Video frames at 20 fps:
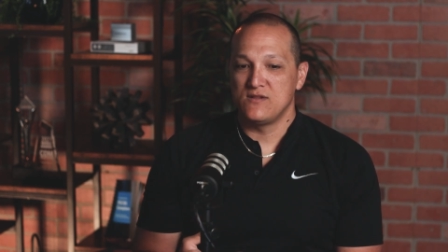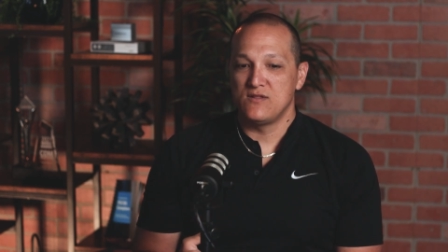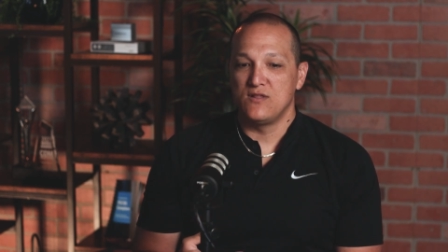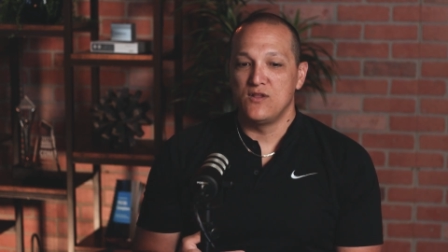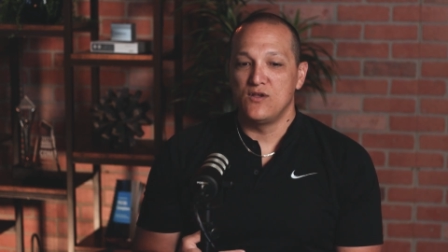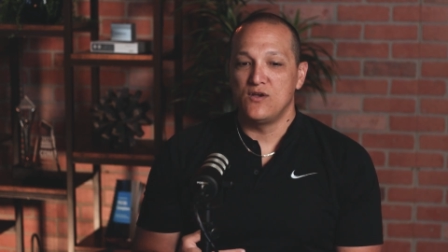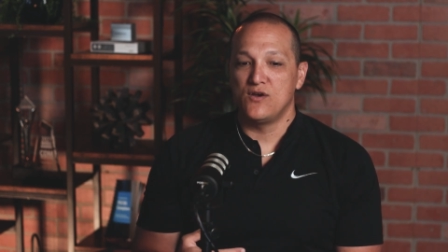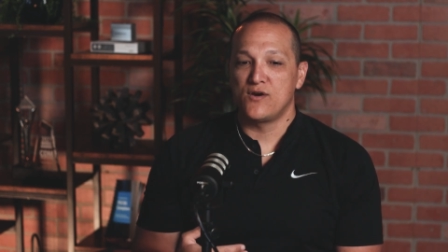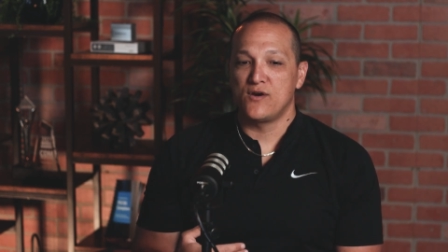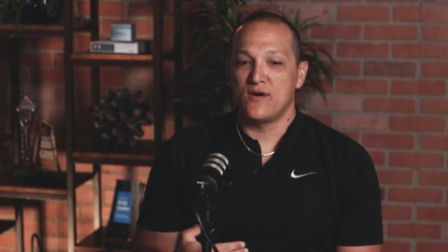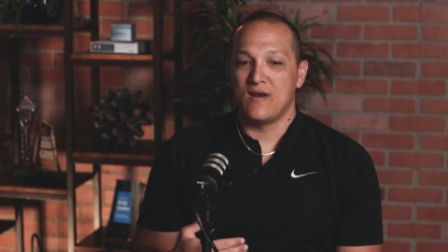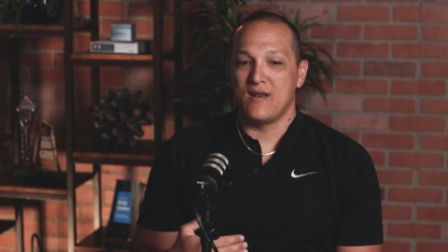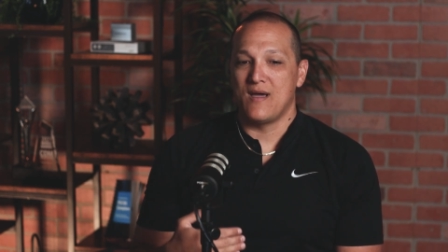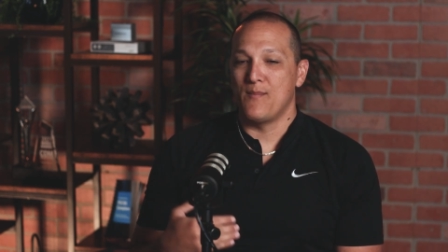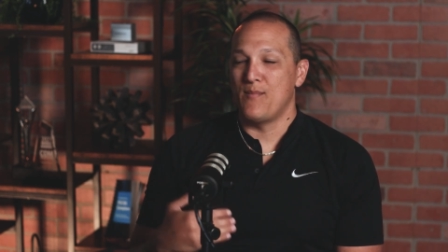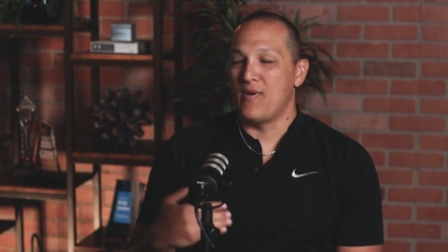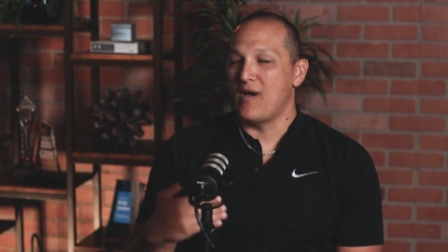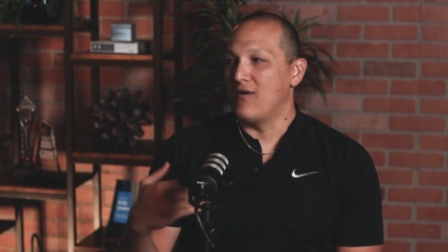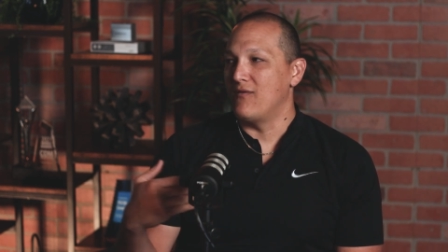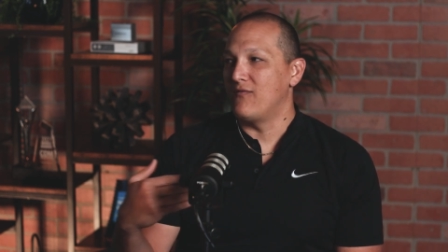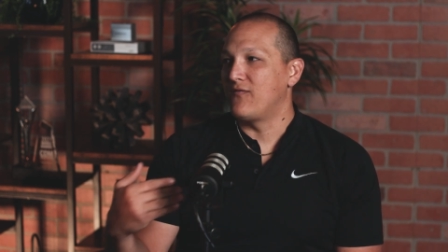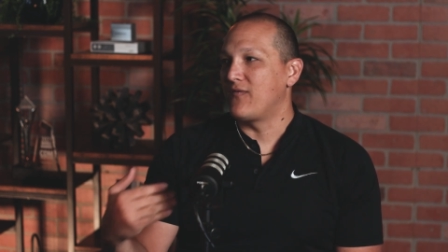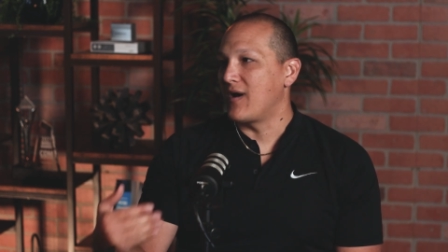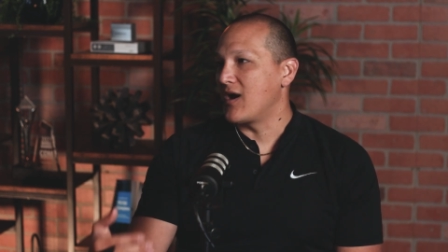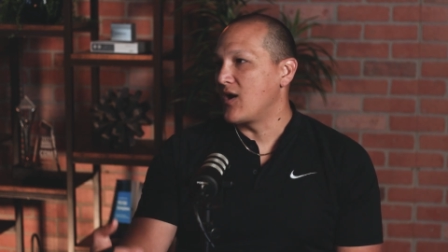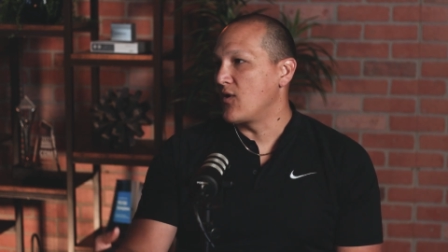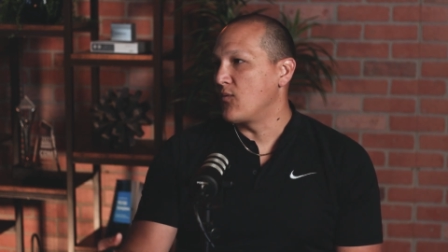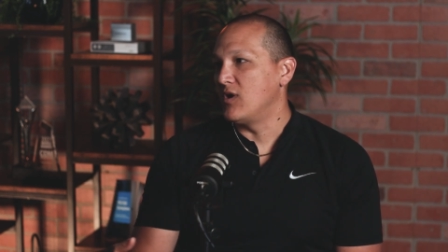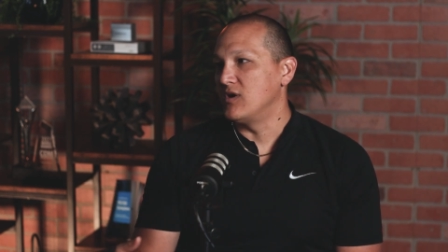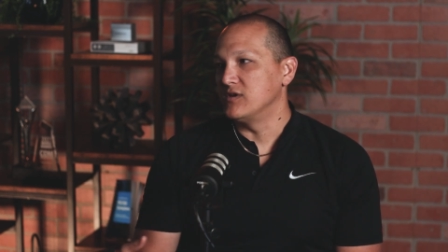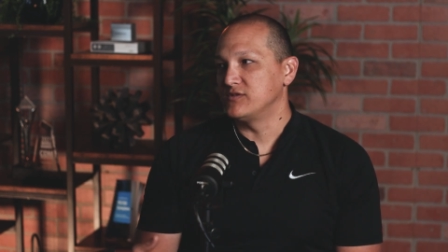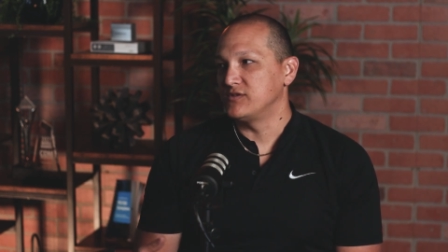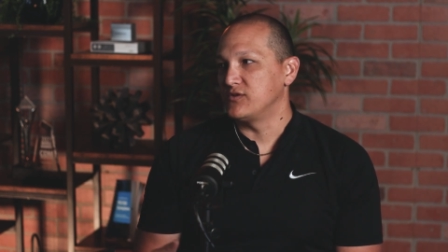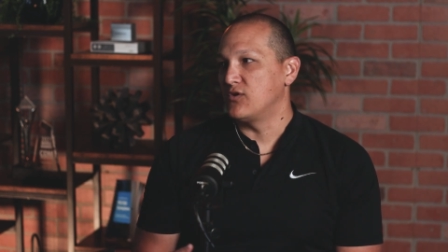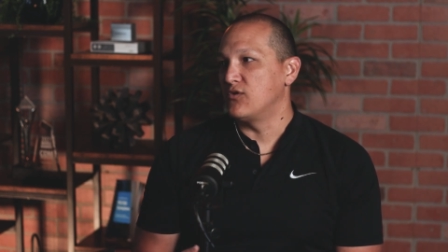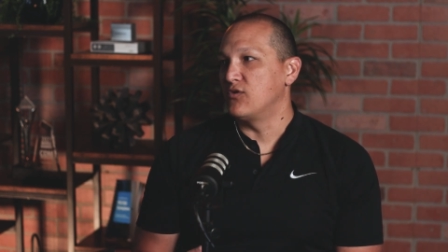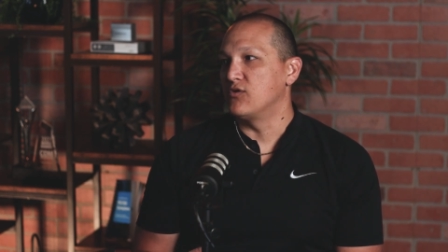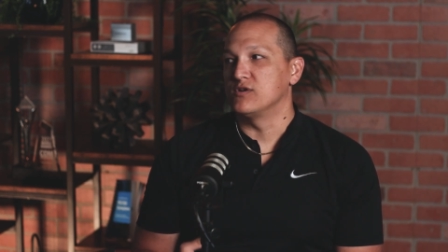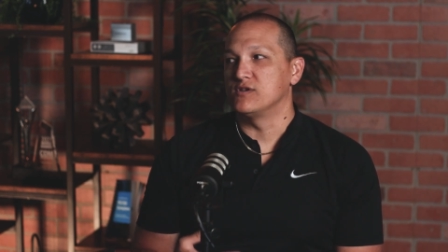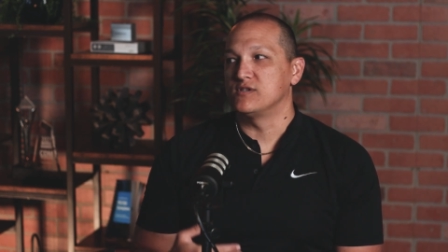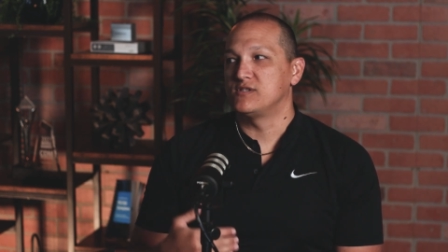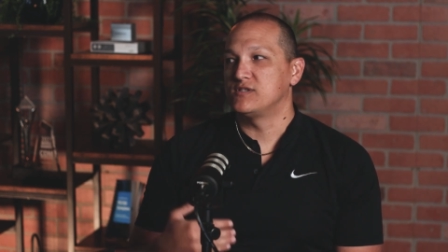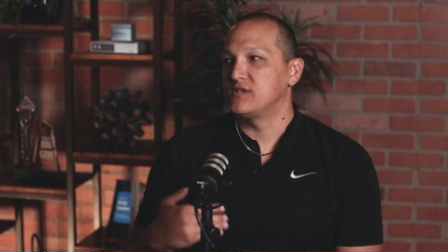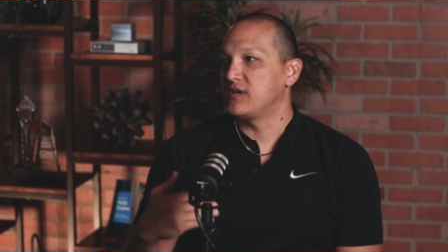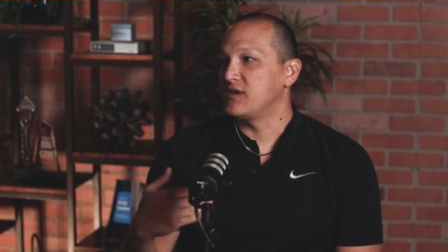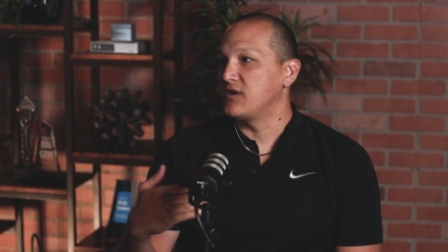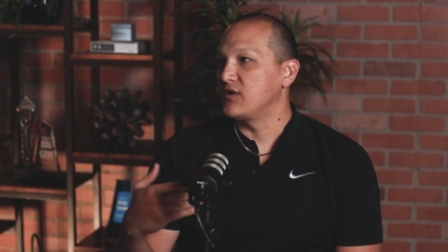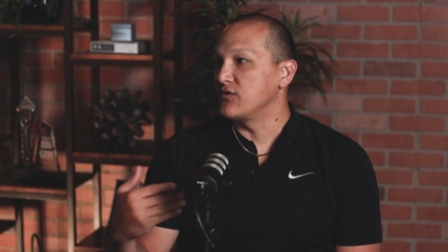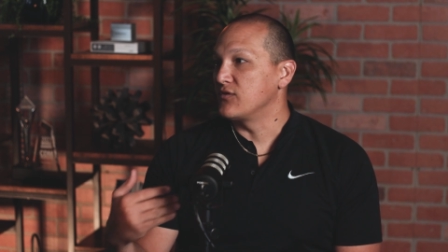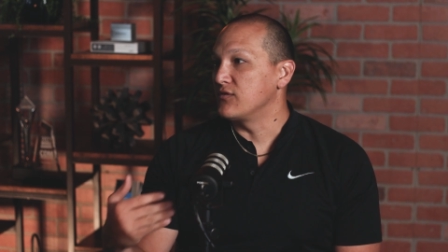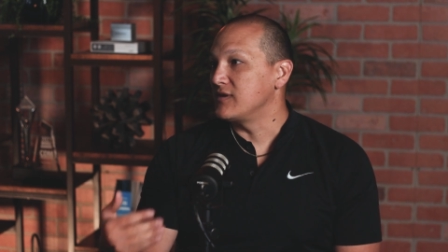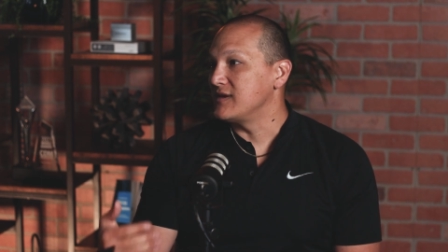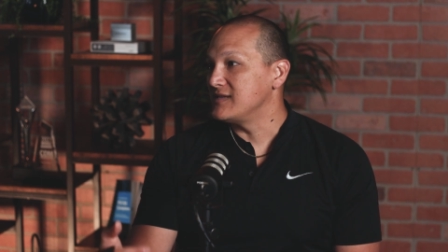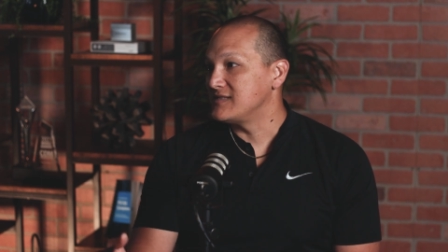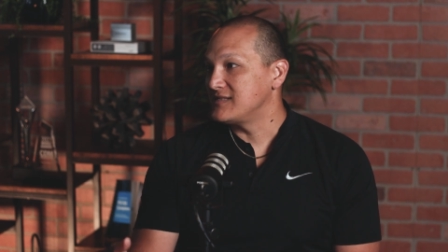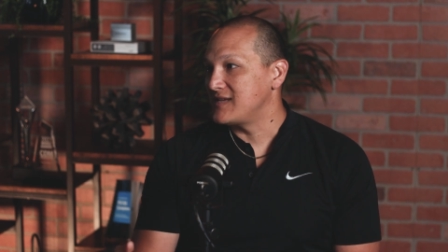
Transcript: learn about firewalls or security